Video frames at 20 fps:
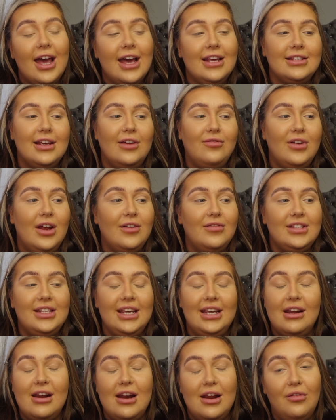as I've never
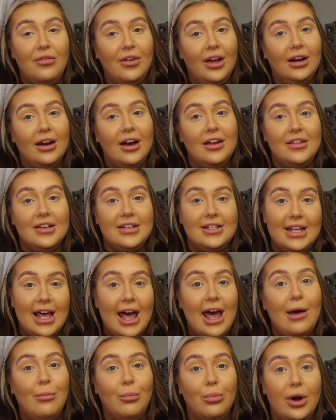seen anything like the
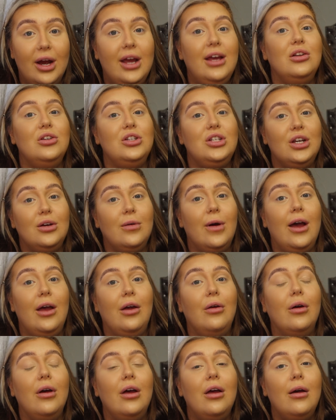Set and Brighten
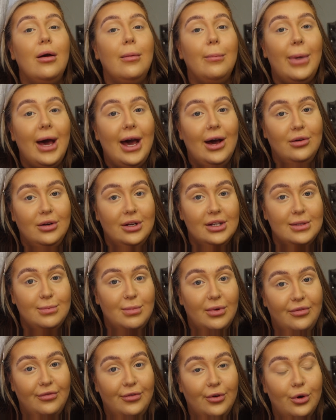Duo powders
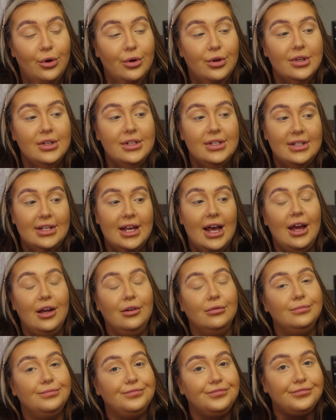before. So
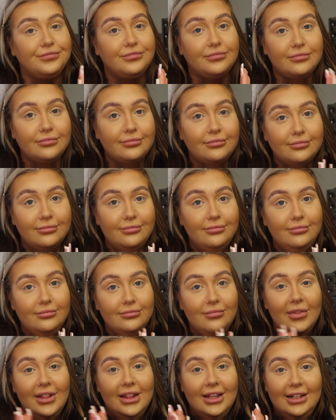
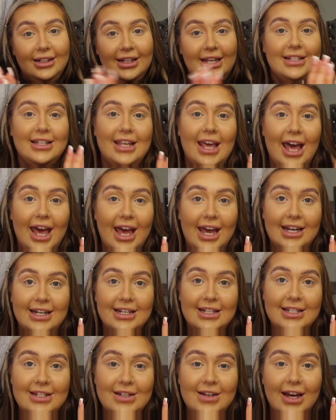let's get head
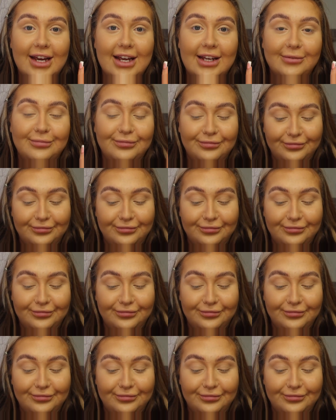into it.